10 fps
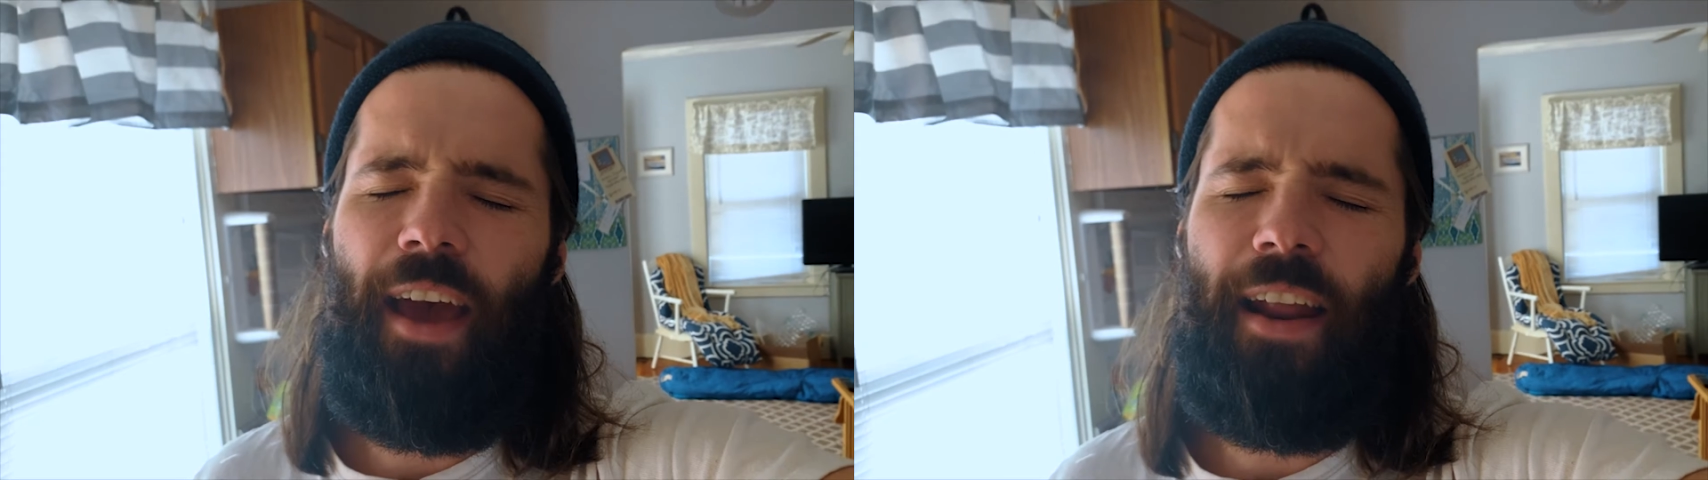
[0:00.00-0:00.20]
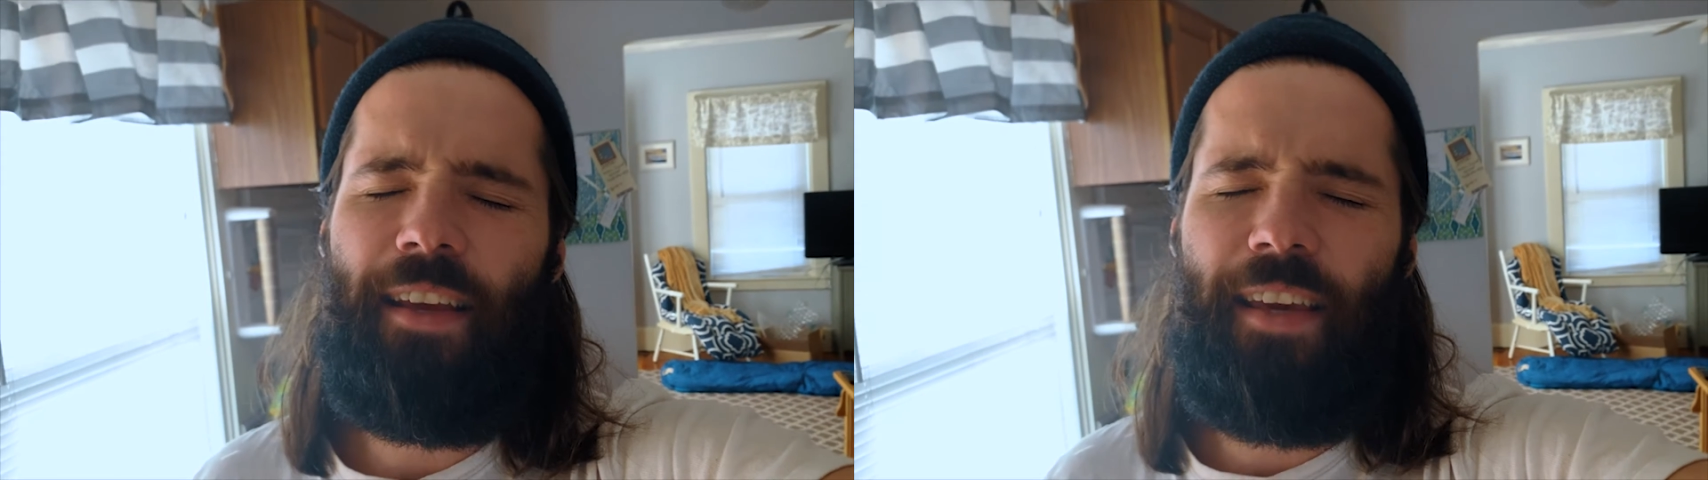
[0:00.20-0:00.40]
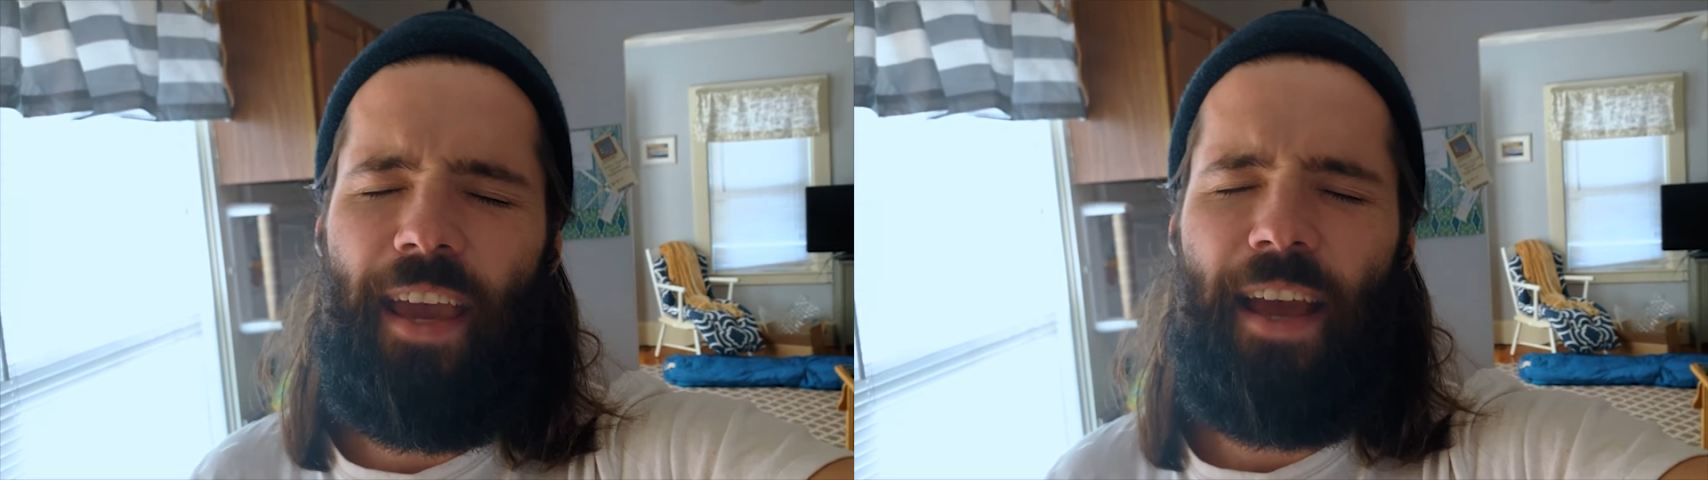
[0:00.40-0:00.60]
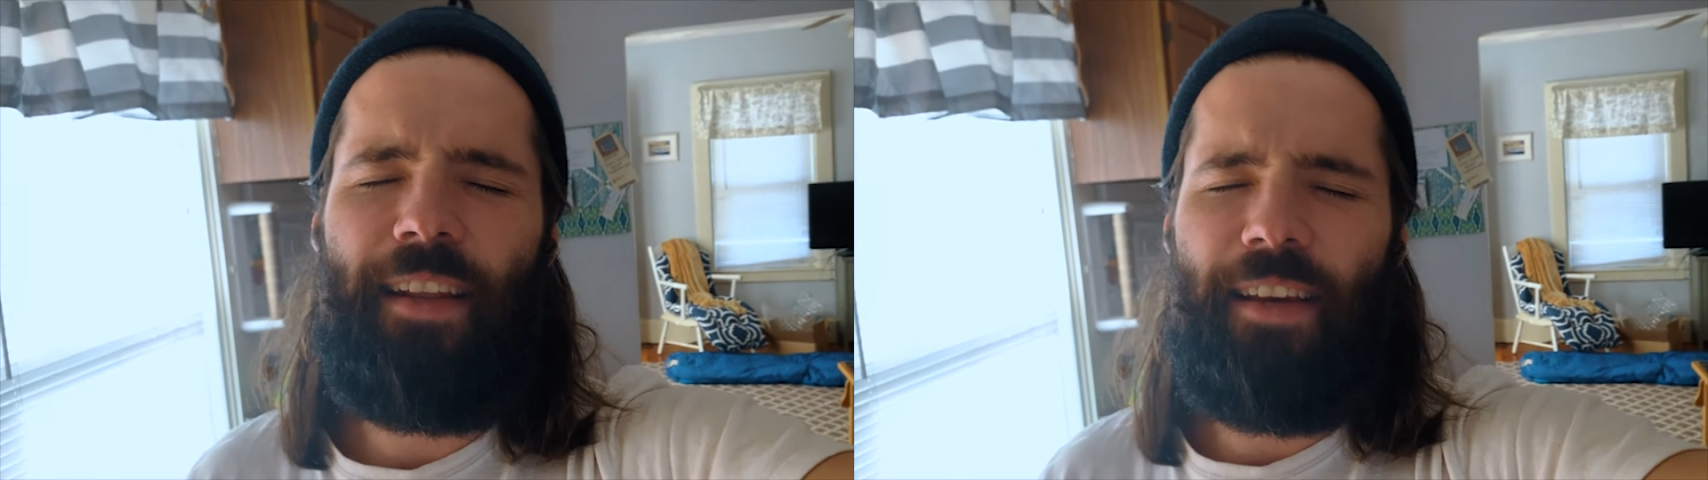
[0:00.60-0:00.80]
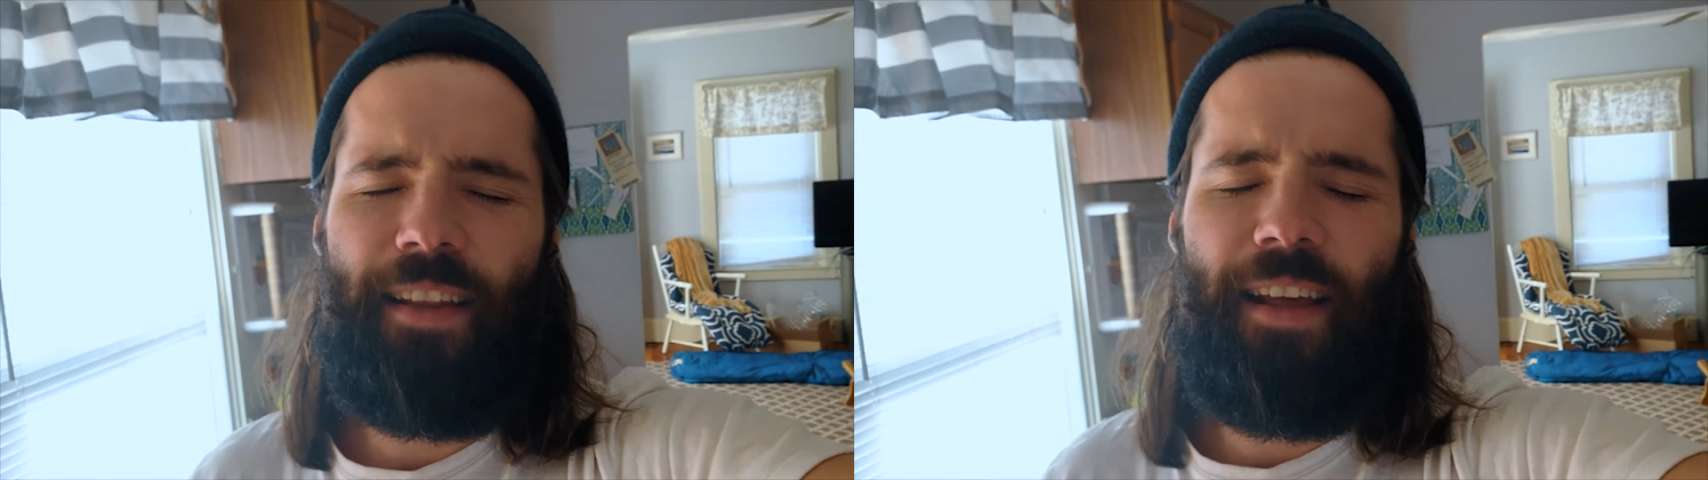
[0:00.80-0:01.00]
and I
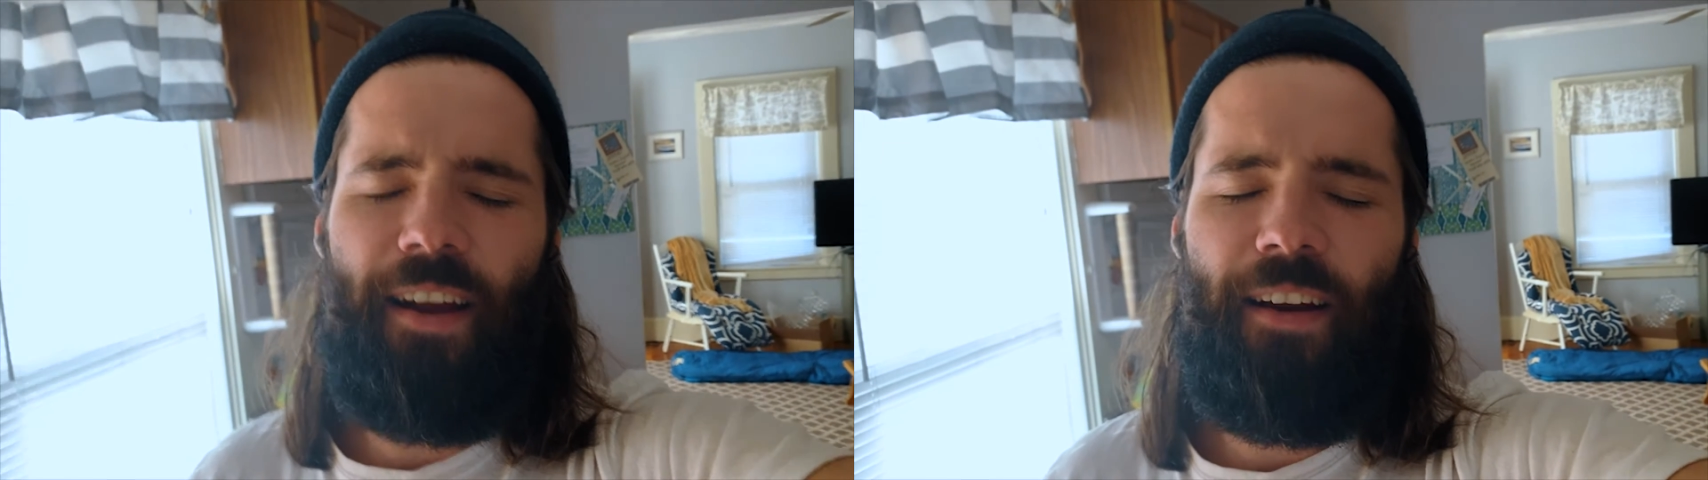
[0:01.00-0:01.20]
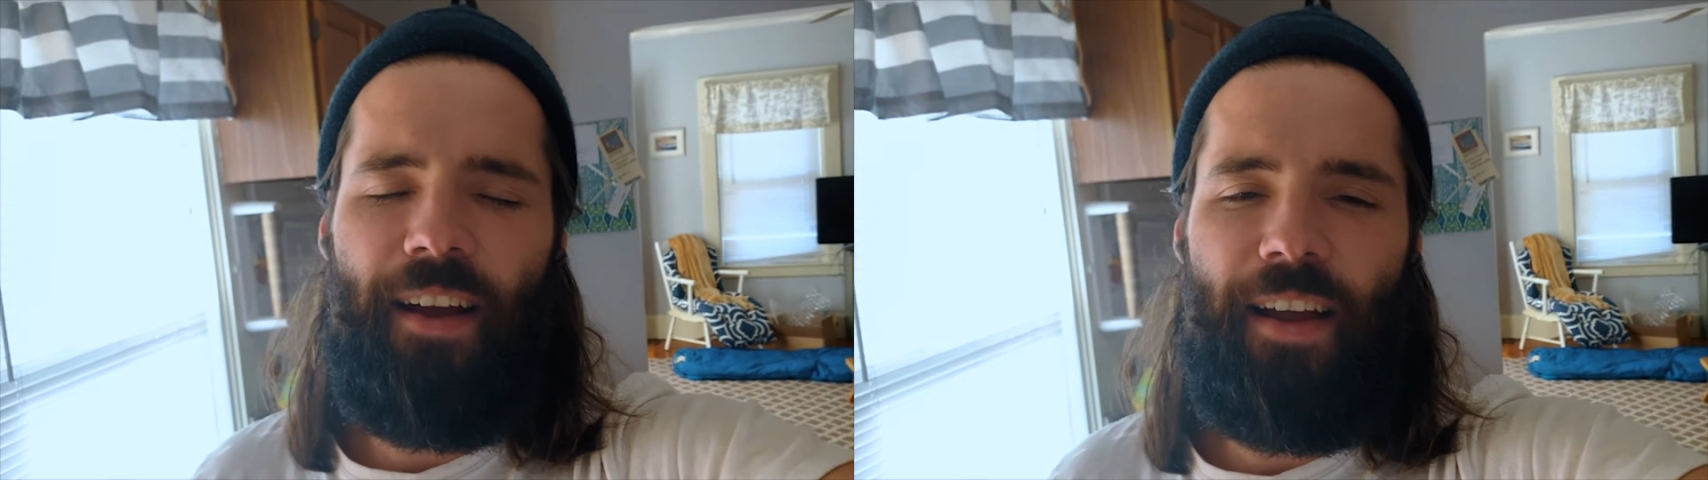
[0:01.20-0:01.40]
can't get there.